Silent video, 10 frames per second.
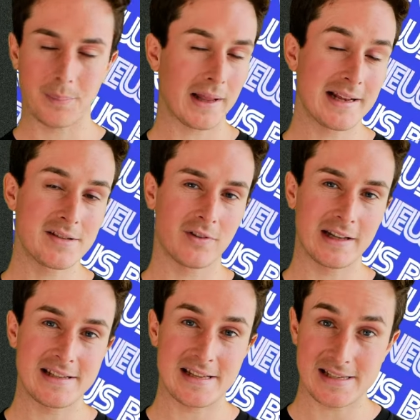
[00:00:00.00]
plan to
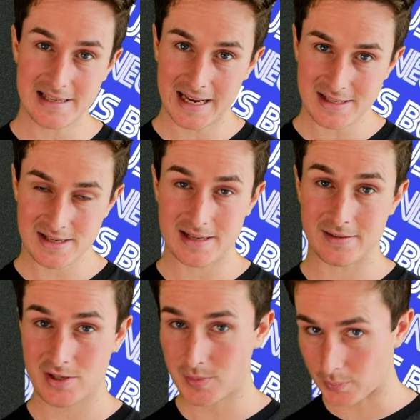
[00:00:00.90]
release these skates
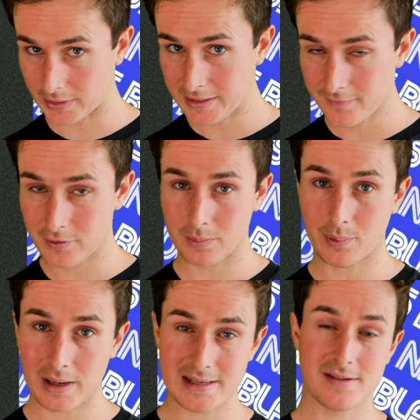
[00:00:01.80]
in spring for the
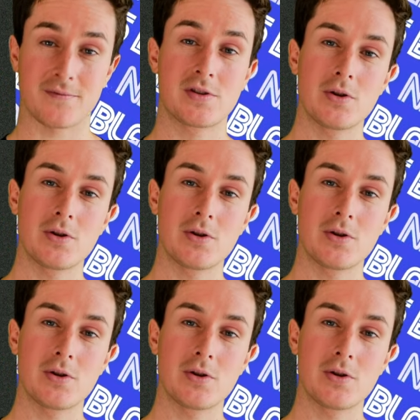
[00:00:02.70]
price of